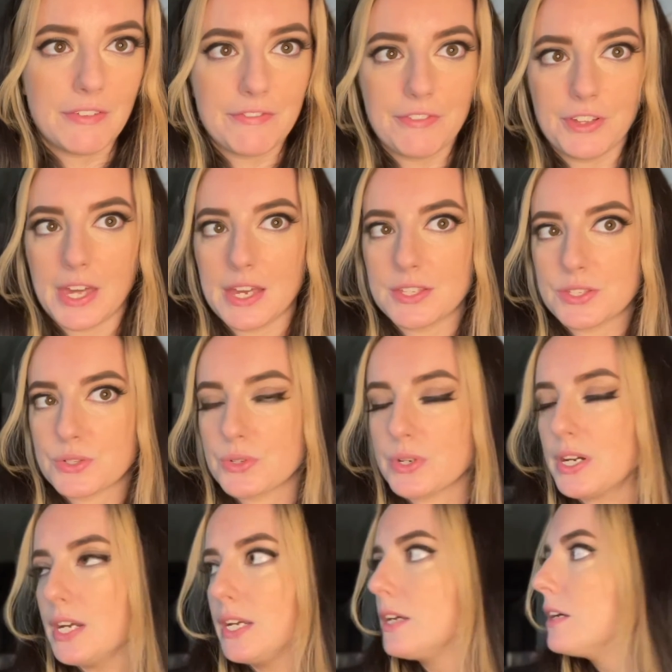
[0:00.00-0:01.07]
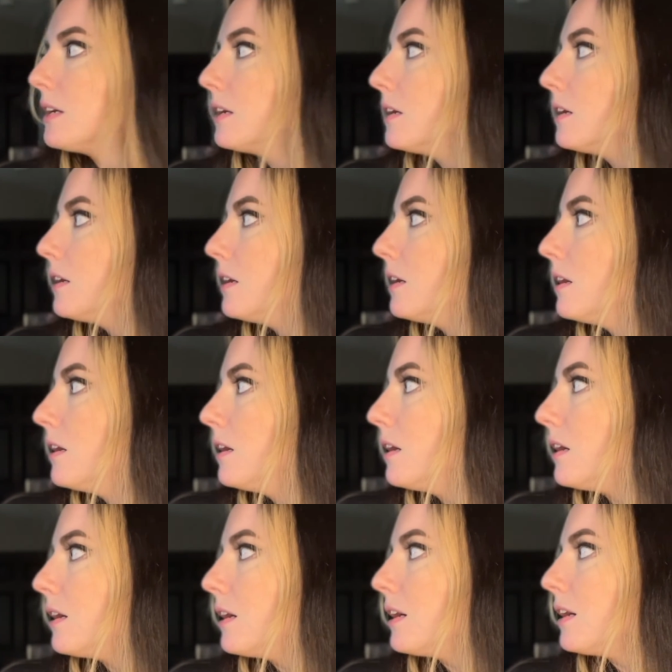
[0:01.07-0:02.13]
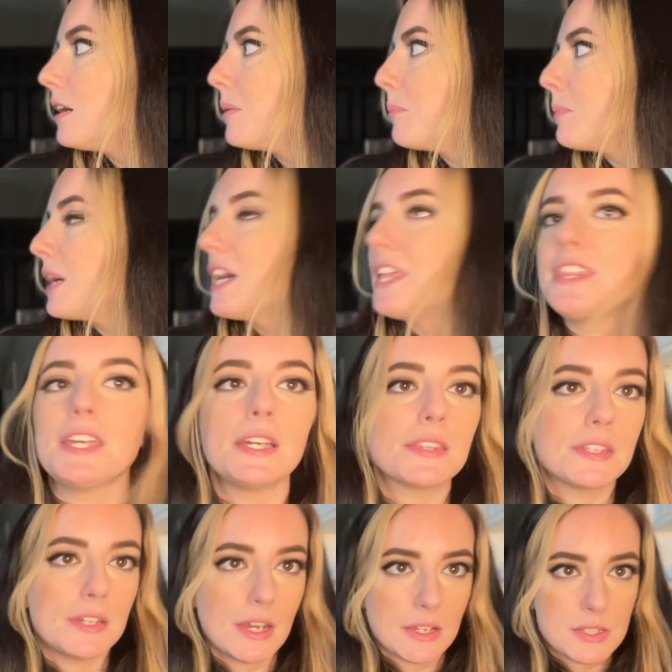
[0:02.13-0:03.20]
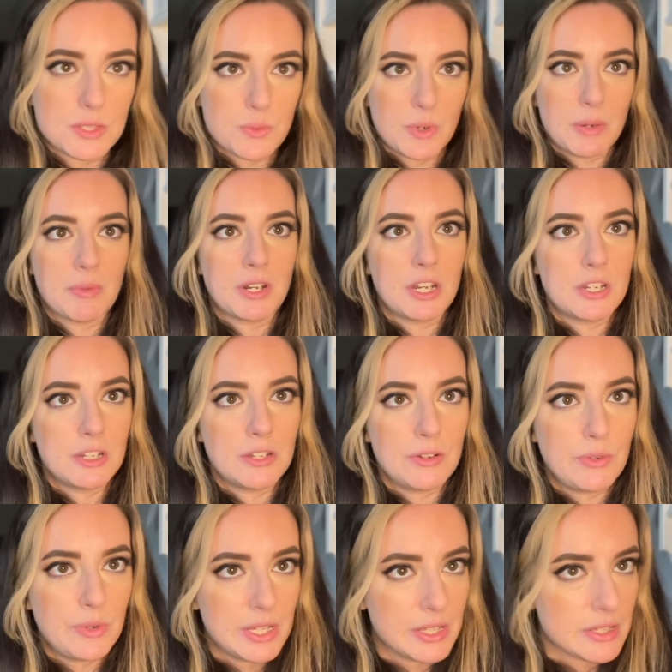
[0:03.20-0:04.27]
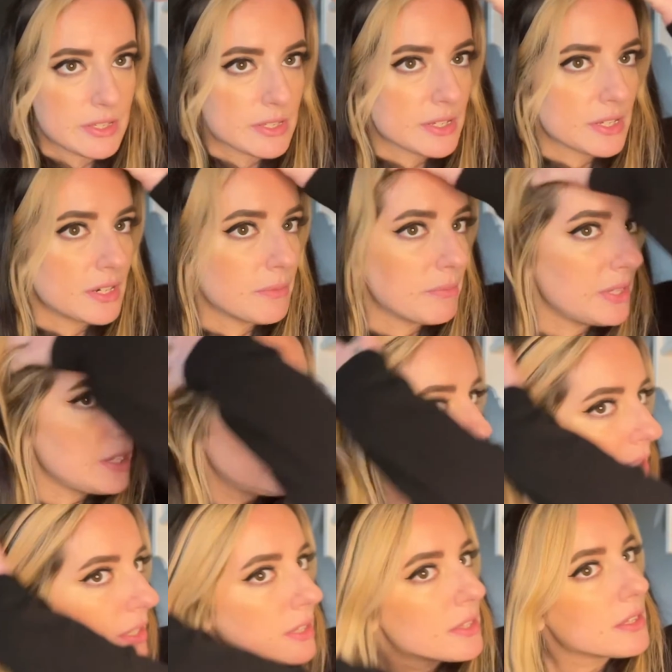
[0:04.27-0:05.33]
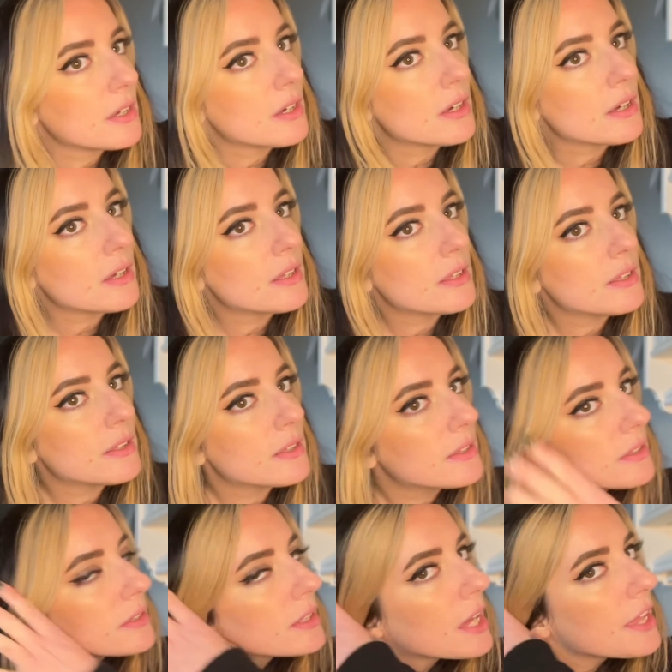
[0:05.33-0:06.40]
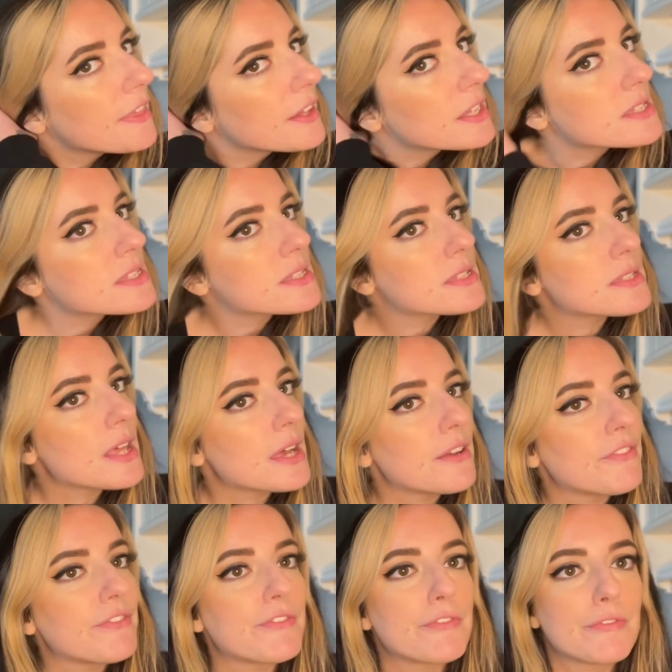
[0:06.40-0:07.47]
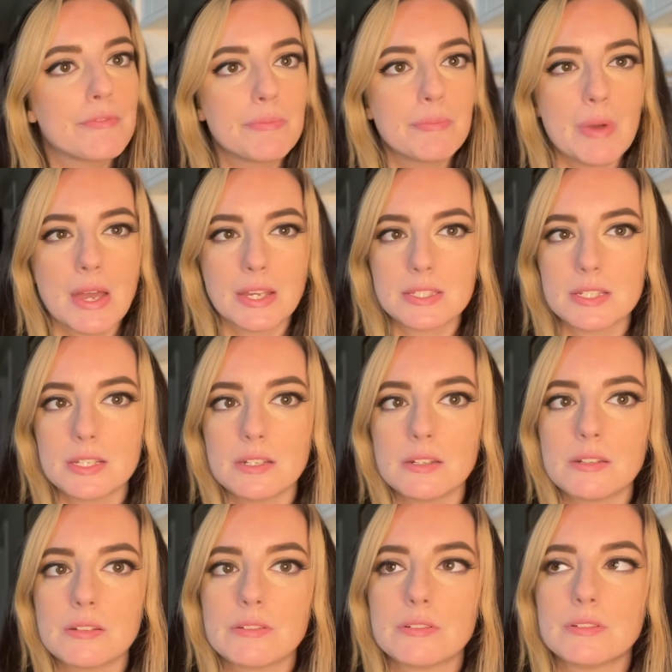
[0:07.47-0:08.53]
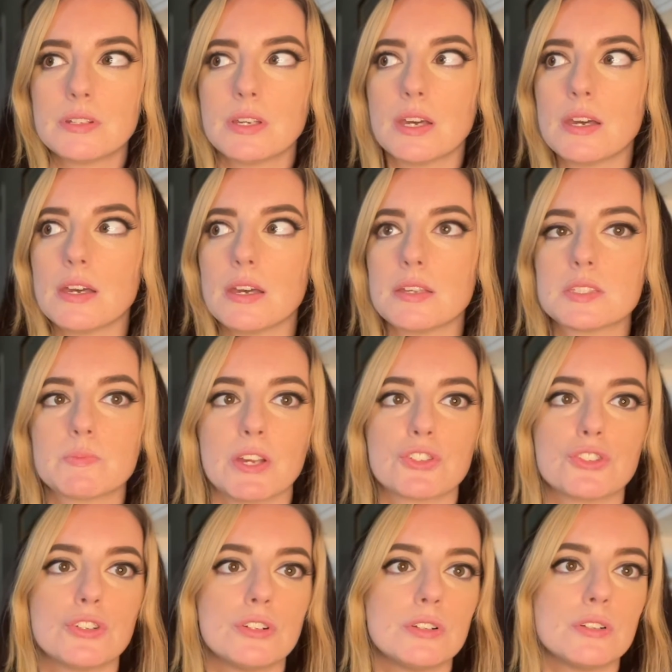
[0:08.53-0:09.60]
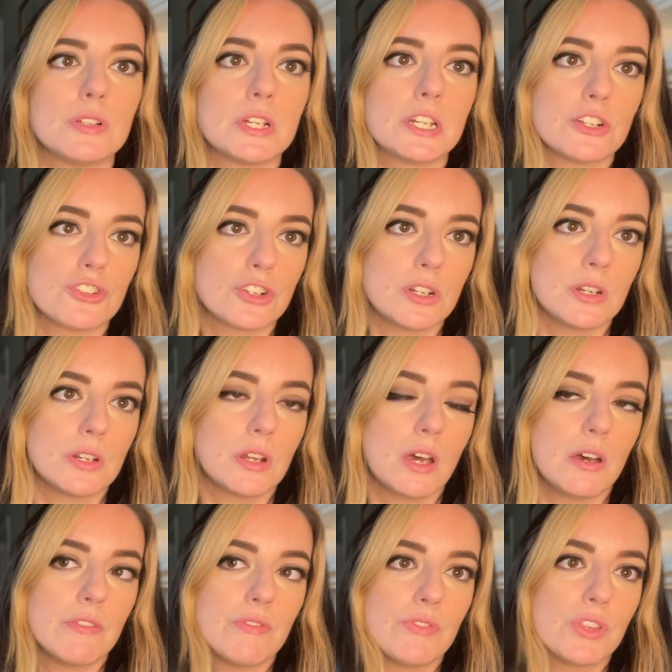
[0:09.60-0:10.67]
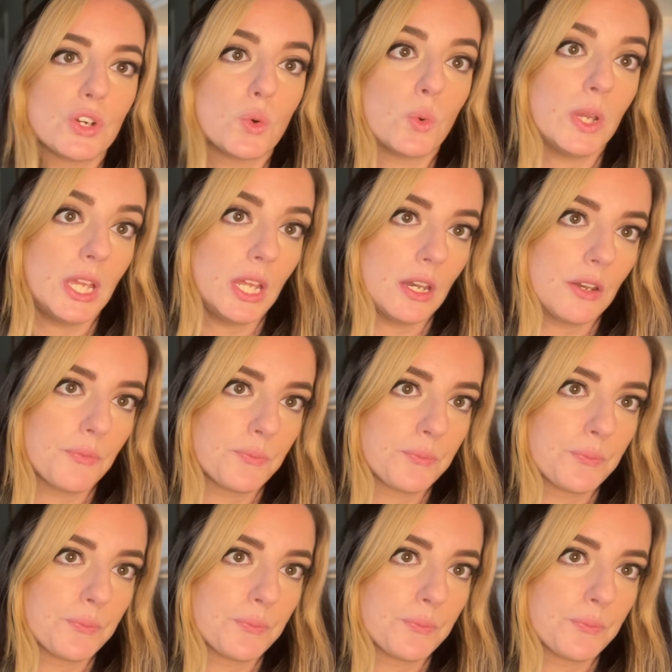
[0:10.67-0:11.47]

for that story. I think the next one I'm going to do is going to be I think it's Life magazine special edition of the Queen